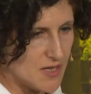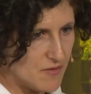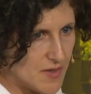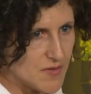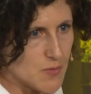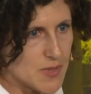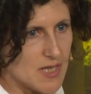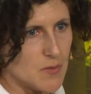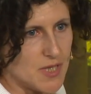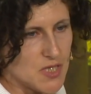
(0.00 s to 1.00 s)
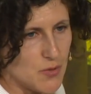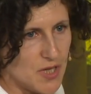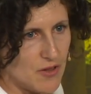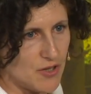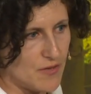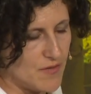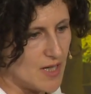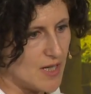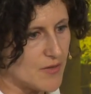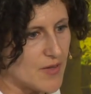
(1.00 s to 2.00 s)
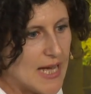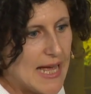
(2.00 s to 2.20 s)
50% by 2035,